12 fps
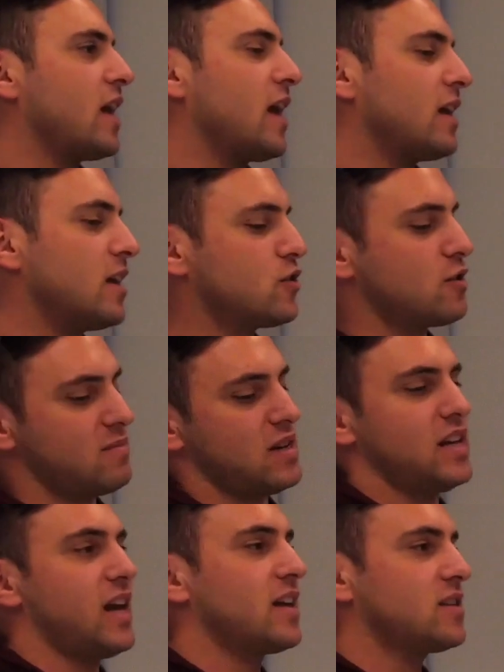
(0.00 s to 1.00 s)
that
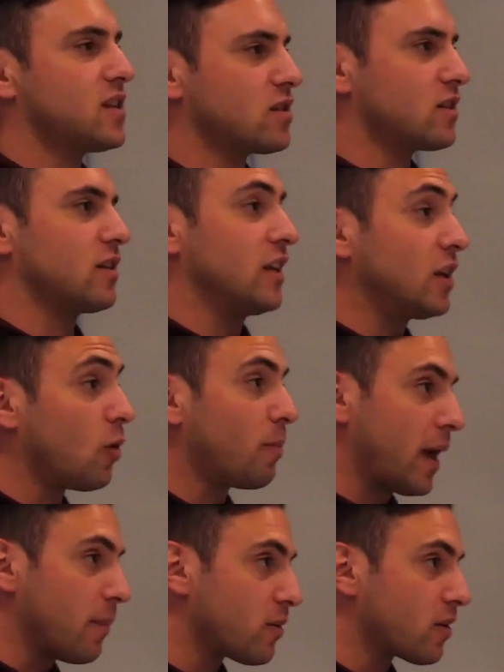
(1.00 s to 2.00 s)
intermediates the legal
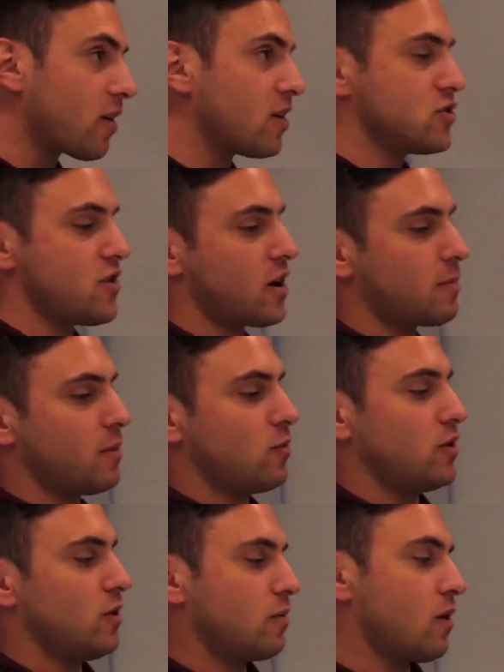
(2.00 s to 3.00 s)
paper contract, but
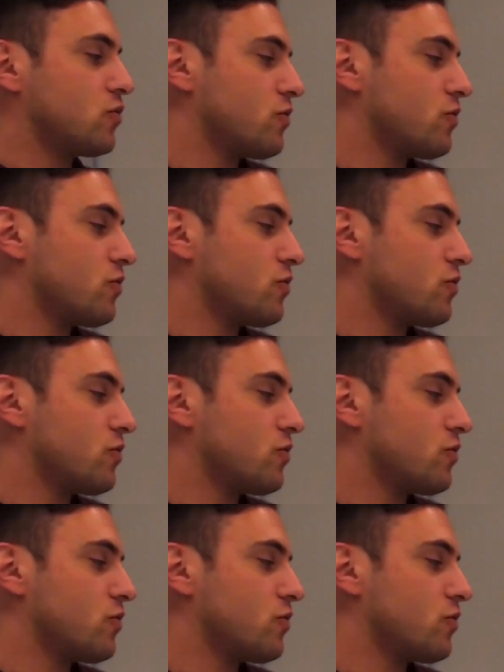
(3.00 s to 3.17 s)
when you